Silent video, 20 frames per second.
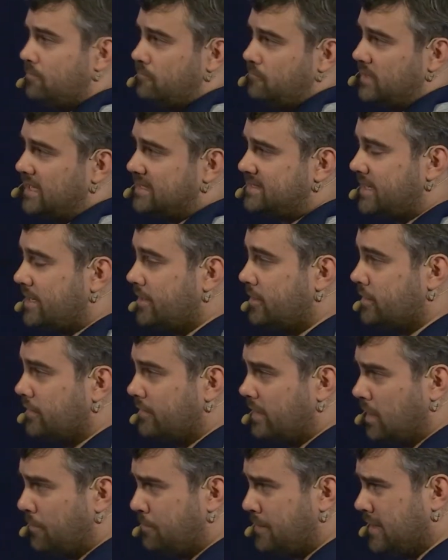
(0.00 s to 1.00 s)
Let's say you're
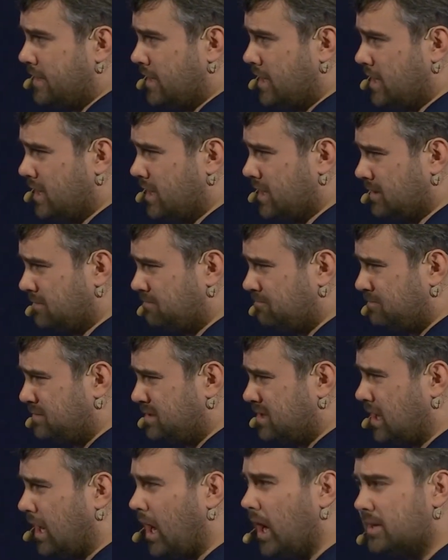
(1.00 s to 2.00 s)
developing a
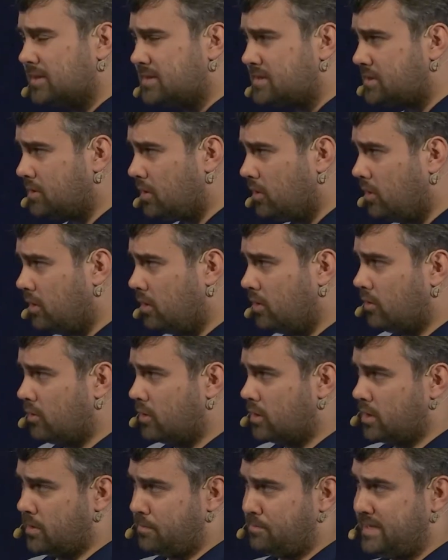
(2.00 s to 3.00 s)
console
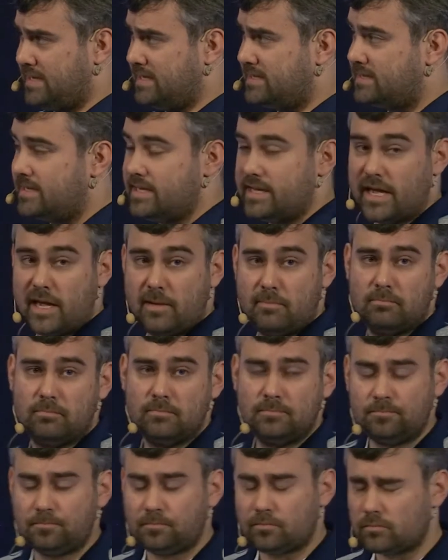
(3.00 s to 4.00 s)
or PC game.
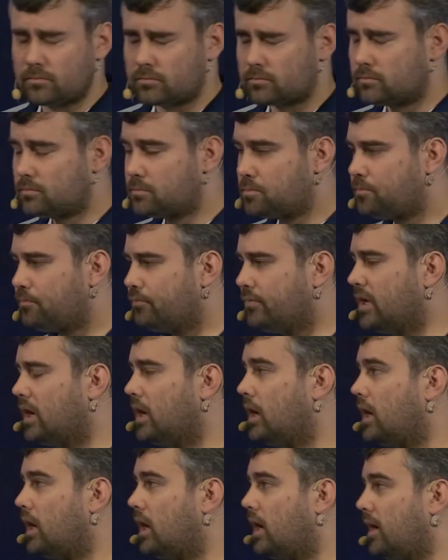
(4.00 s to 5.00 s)

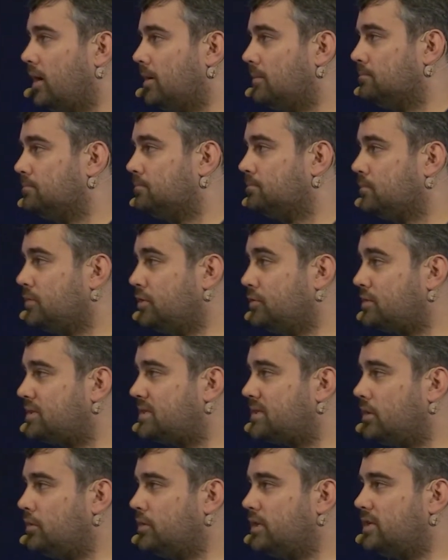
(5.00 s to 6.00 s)
you
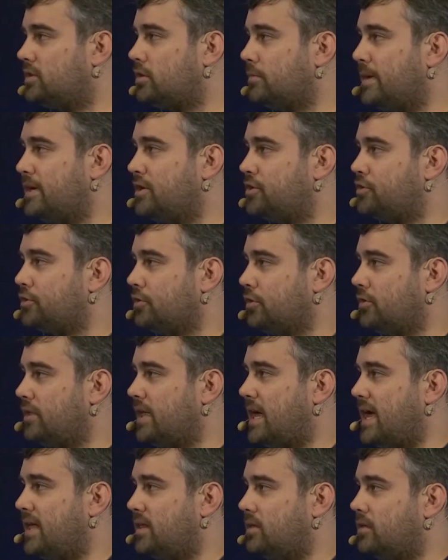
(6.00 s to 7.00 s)
still need to make sure
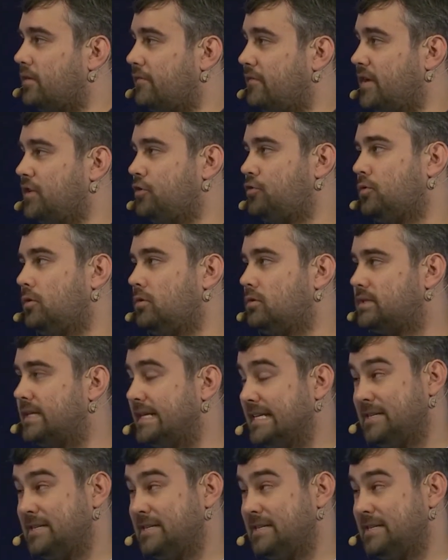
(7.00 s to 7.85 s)
that the visuals, and